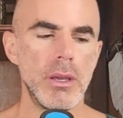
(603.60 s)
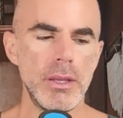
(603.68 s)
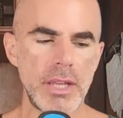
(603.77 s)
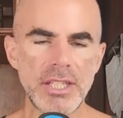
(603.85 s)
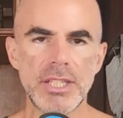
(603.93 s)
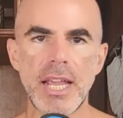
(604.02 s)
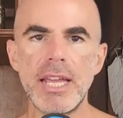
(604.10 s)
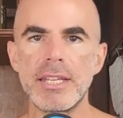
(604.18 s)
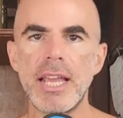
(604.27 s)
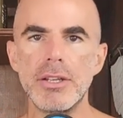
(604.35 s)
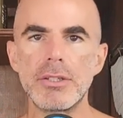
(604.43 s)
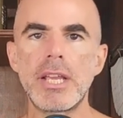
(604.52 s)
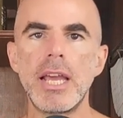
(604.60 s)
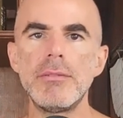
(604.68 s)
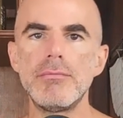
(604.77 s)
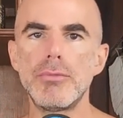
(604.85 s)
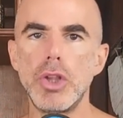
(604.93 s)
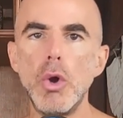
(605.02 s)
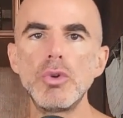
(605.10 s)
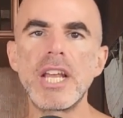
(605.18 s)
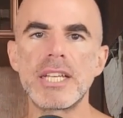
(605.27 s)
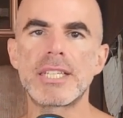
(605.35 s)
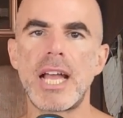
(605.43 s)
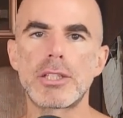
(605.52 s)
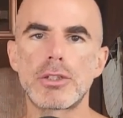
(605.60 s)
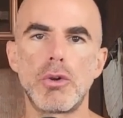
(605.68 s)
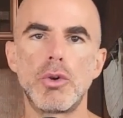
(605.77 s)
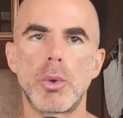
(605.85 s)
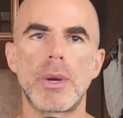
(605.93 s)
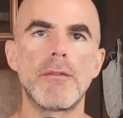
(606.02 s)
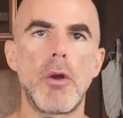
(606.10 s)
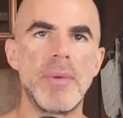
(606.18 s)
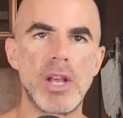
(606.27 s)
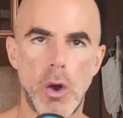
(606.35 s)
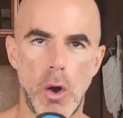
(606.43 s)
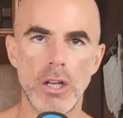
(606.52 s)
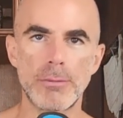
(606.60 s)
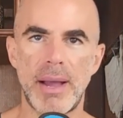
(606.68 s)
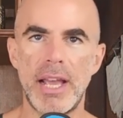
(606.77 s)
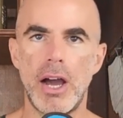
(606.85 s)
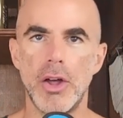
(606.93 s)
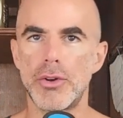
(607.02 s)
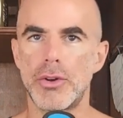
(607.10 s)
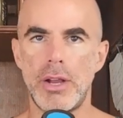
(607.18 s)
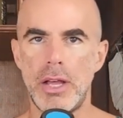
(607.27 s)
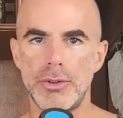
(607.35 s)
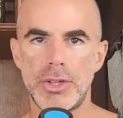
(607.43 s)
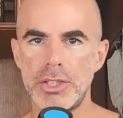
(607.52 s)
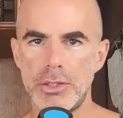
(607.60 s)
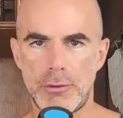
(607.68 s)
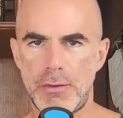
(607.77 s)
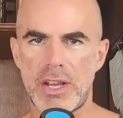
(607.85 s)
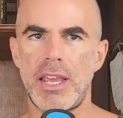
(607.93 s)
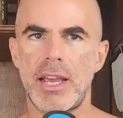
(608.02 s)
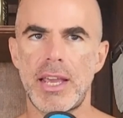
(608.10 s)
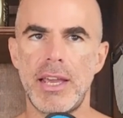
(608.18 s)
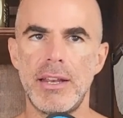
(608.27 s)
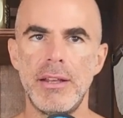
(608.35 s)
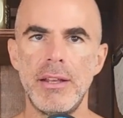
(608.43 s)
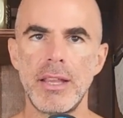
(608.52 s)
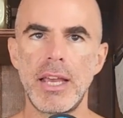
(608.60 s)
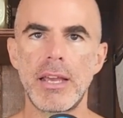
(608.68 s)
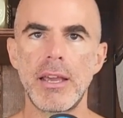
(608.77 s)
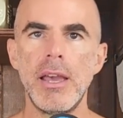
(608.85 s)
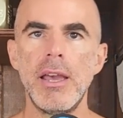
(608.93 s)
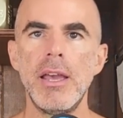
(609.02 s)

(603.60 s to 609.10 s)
yes, can low testosterone or whatever be caused by other health issues? Fuck yeah, it can. Like,